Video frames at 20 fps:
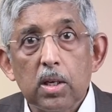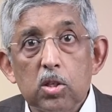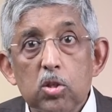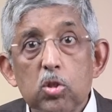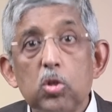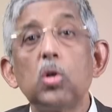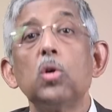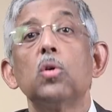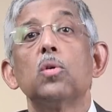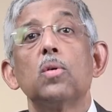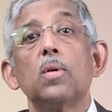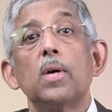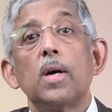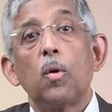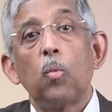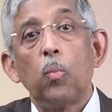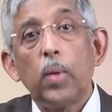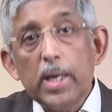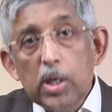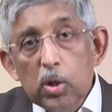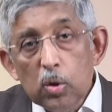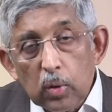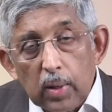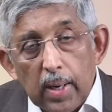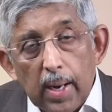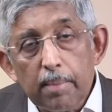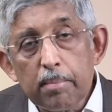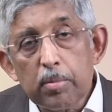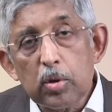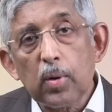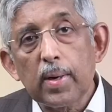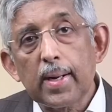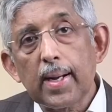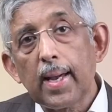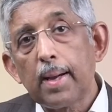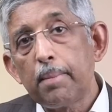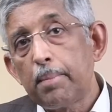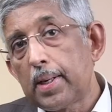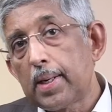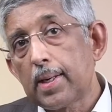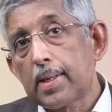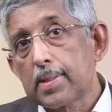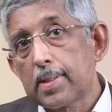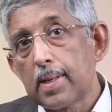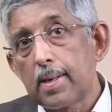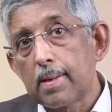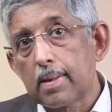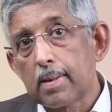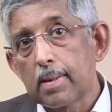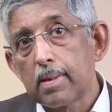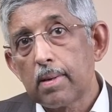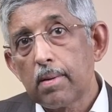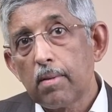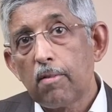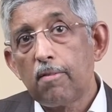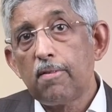So when you come to a diabetic center,